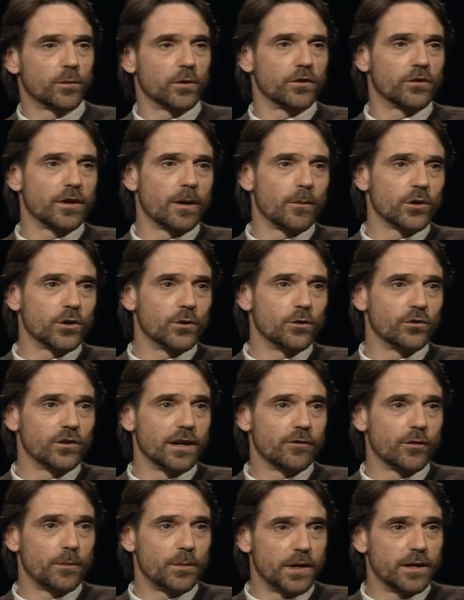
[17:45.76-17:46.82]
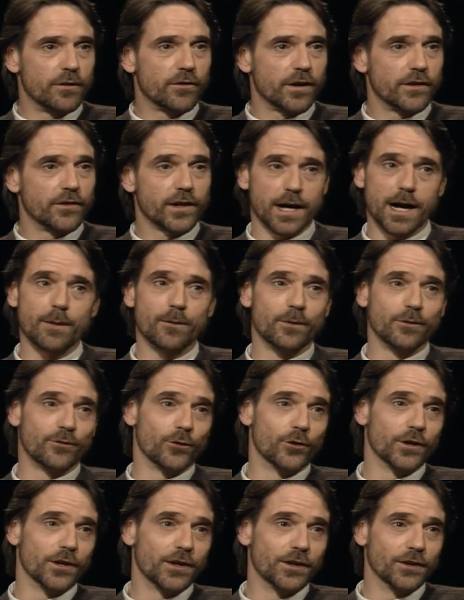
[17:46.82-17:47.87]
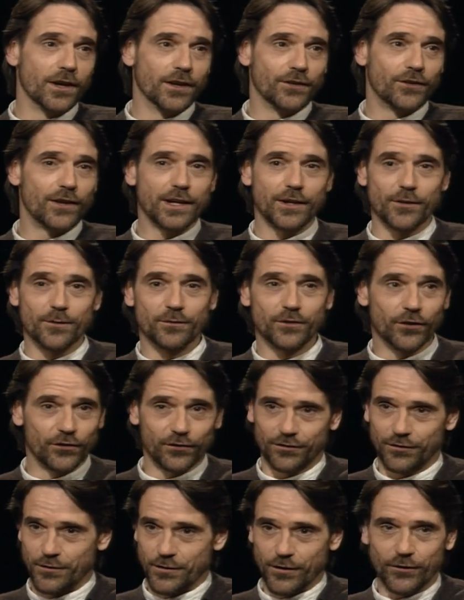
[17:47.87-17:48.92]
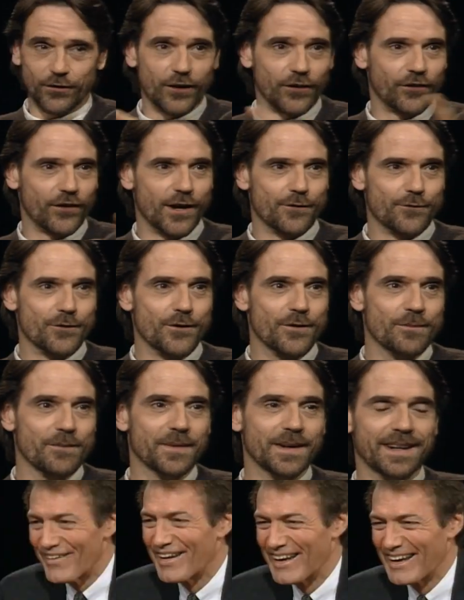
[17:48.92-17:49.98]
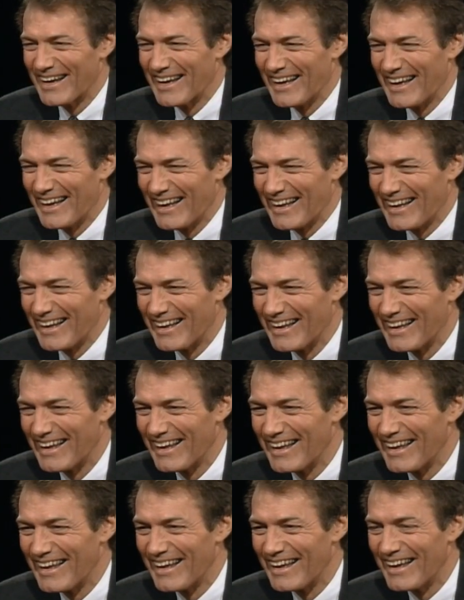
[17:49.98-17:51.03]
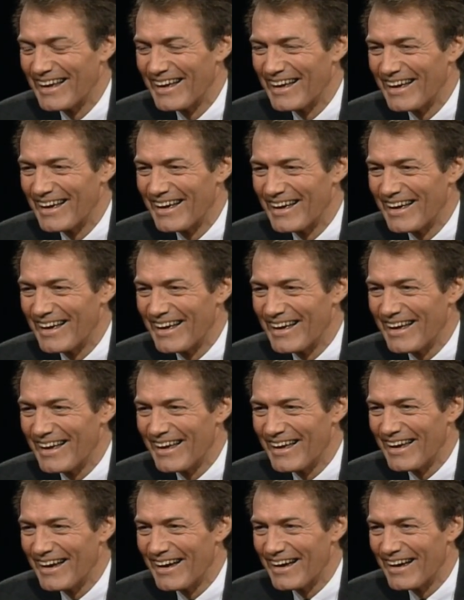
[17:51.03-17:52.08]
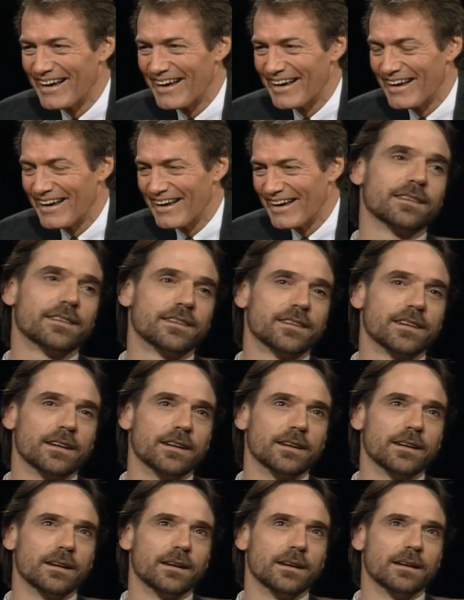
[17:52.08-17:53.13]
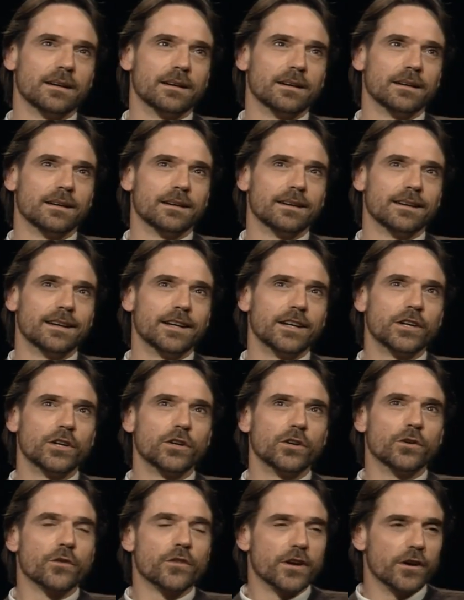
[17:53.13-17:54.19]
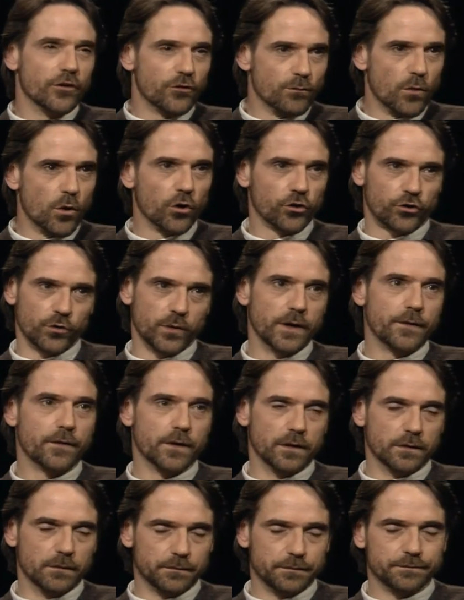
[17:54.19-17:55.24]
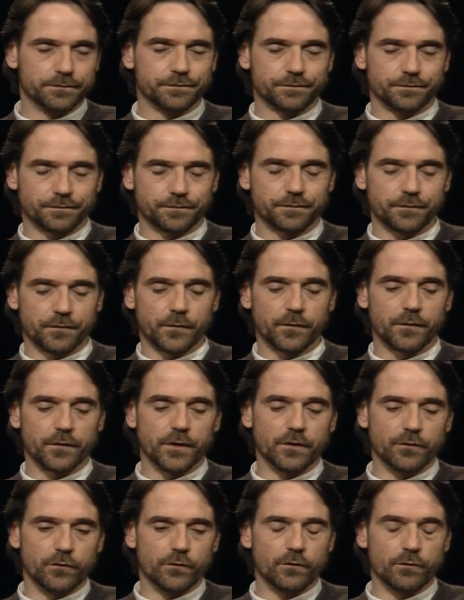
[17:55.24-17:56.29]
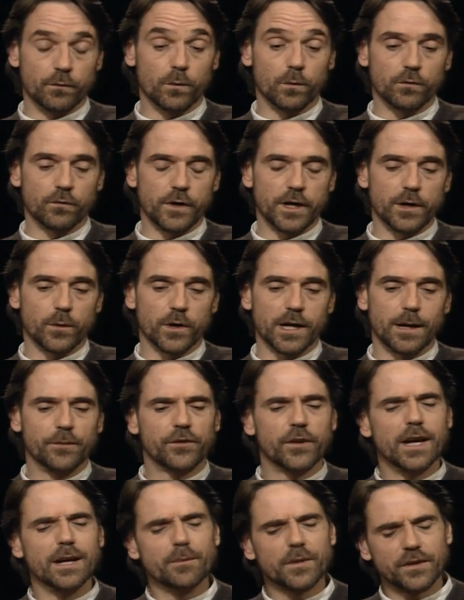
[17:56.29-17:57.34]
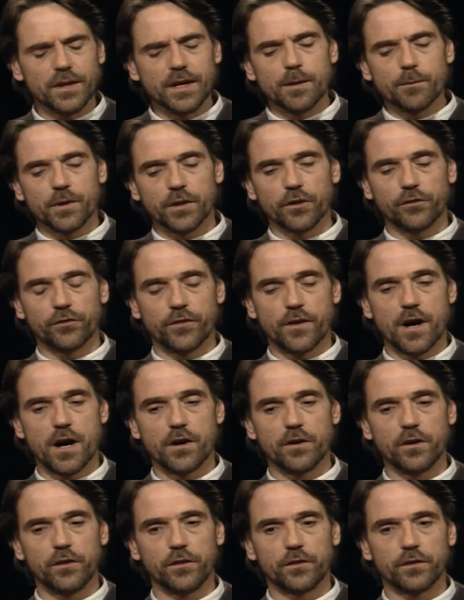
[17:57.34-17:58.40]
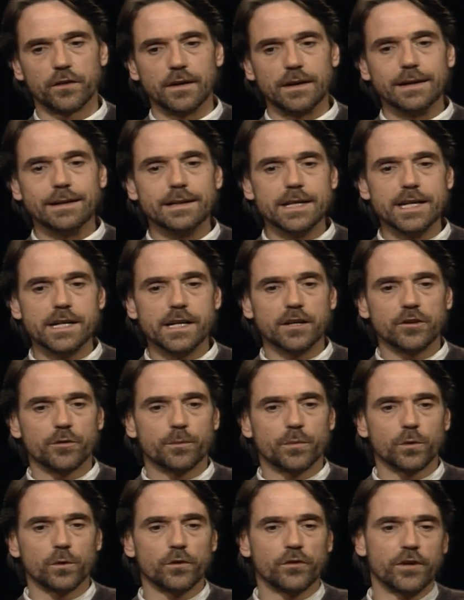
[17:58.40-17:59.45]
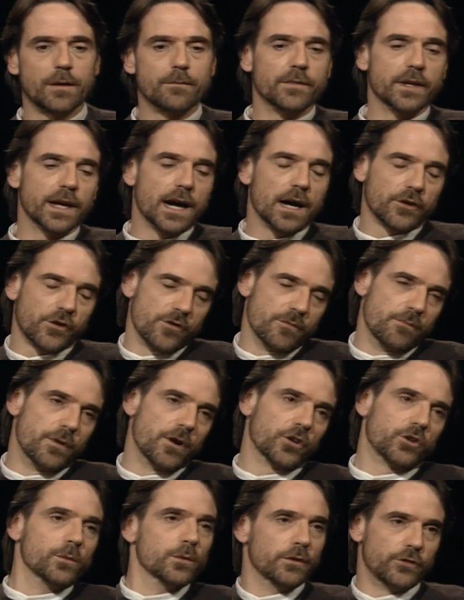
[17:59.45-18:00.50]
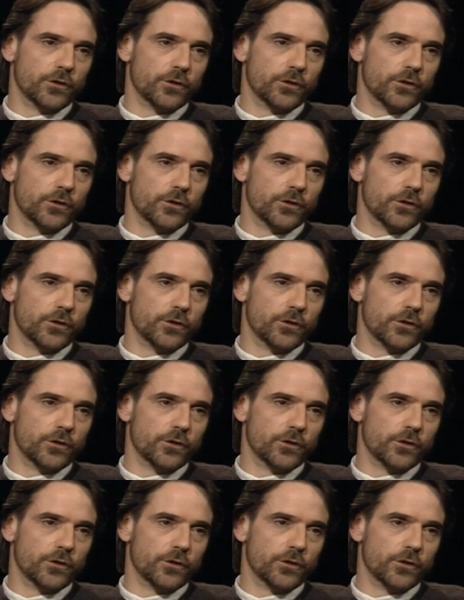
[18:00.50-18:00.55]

put somebody who's never appeared in front of a camera before and say to them, just, you know, cross that room, and you think, oh God, and you realize that you know, there is more to it than really what I'm saying. But as far as needing to pull something out of the bottom of